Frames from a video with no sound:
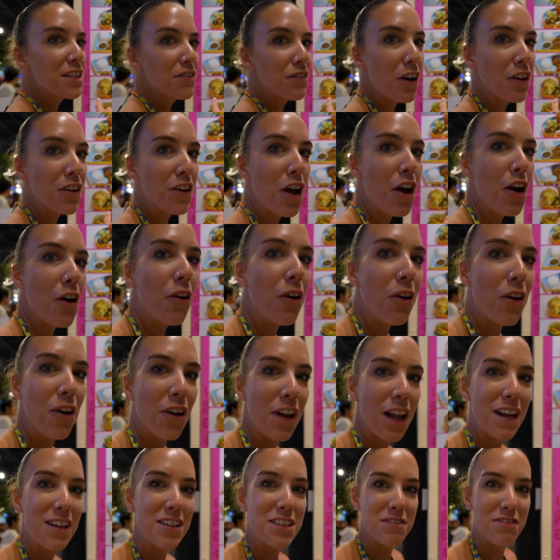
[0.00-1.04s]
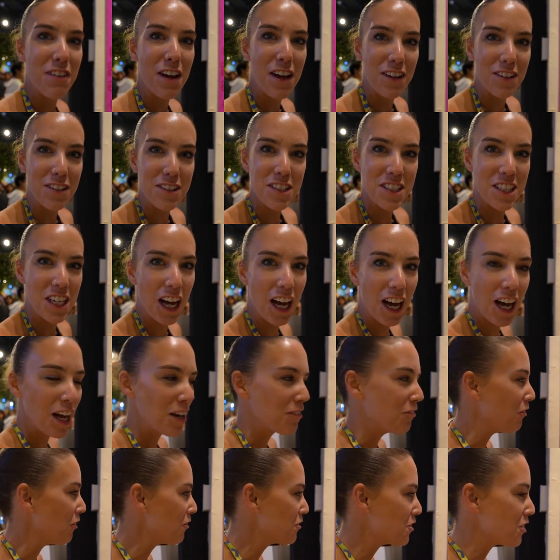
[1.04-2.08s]
if I know all else fails, Thai
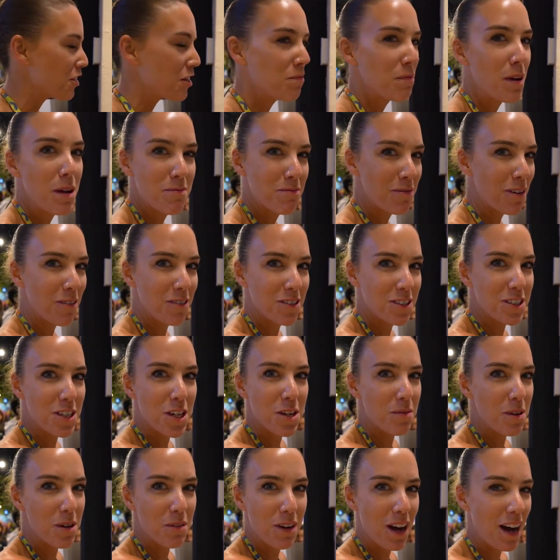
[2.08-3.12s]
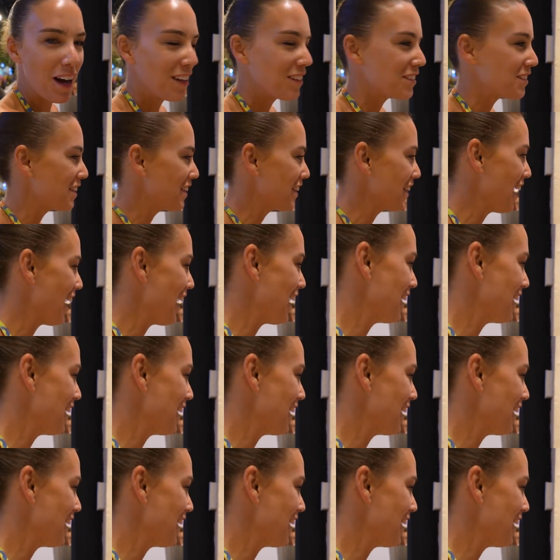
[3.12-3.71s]
will do me well to the